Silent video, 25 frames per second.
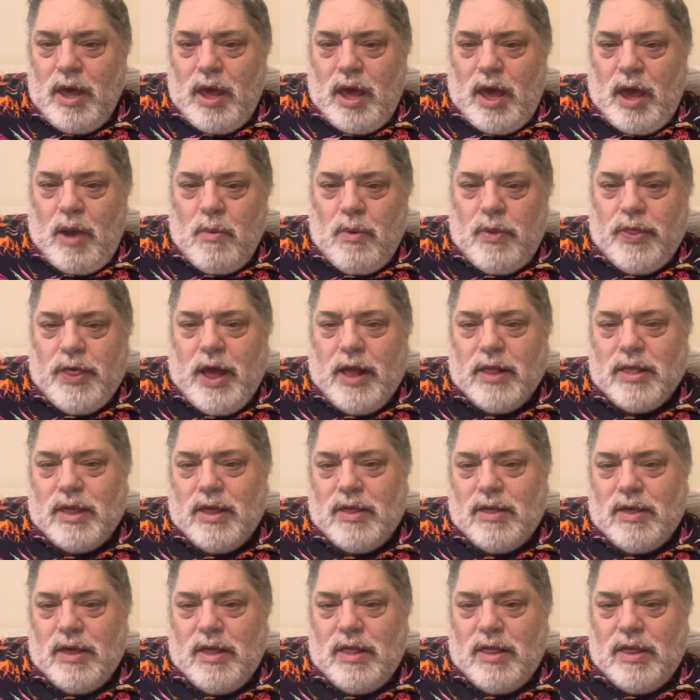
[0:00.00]
and without
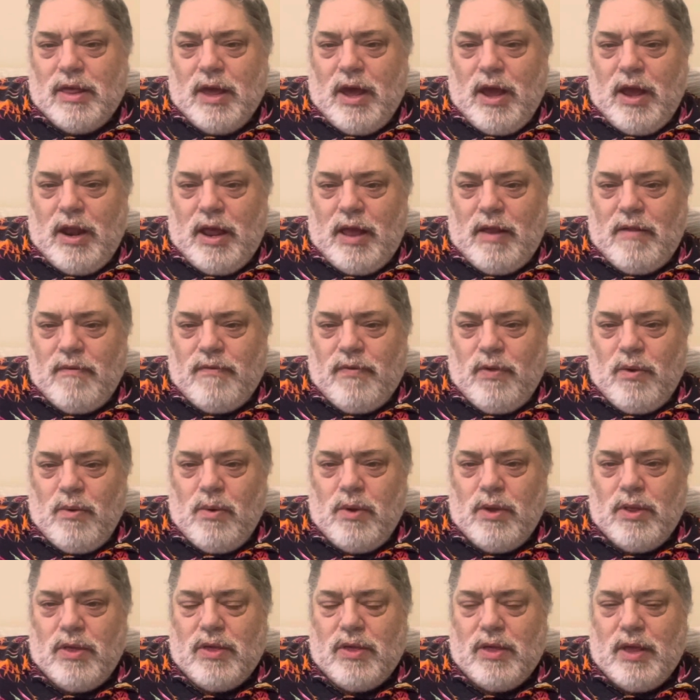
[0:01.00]
this inside
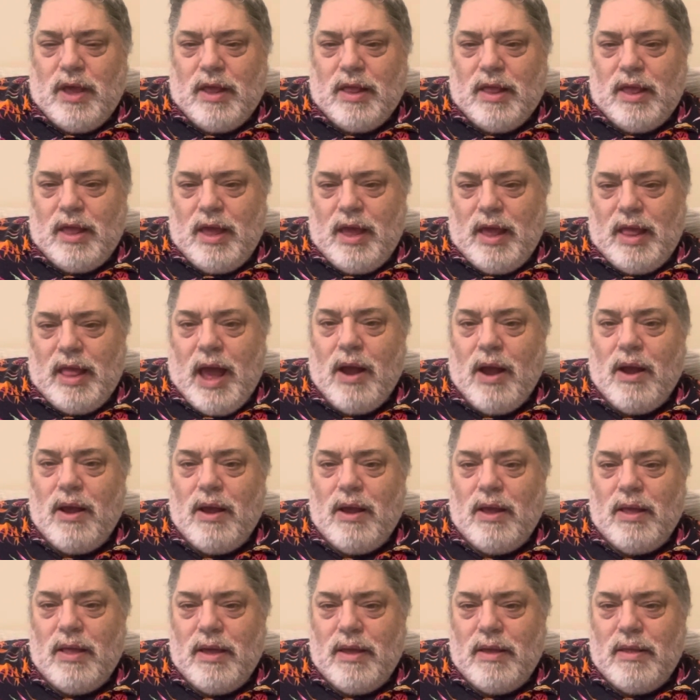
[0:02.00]
influence, that, that
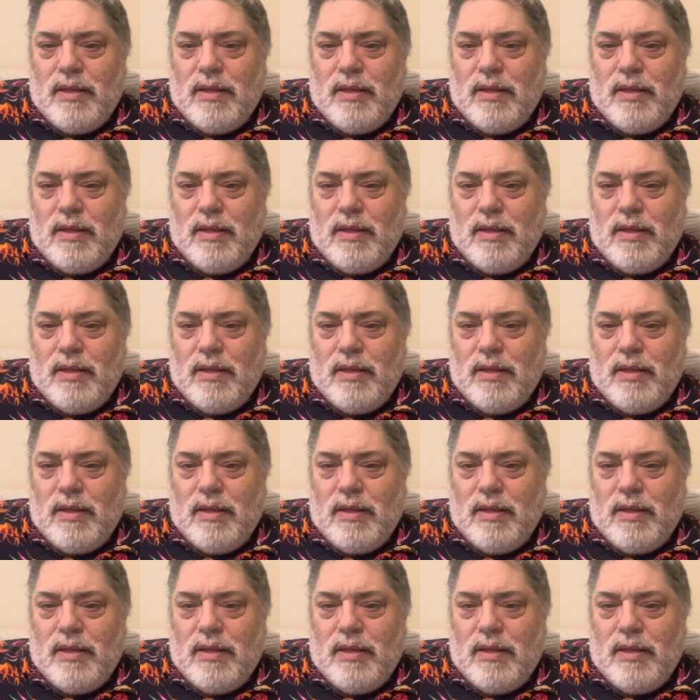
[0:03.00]
uh,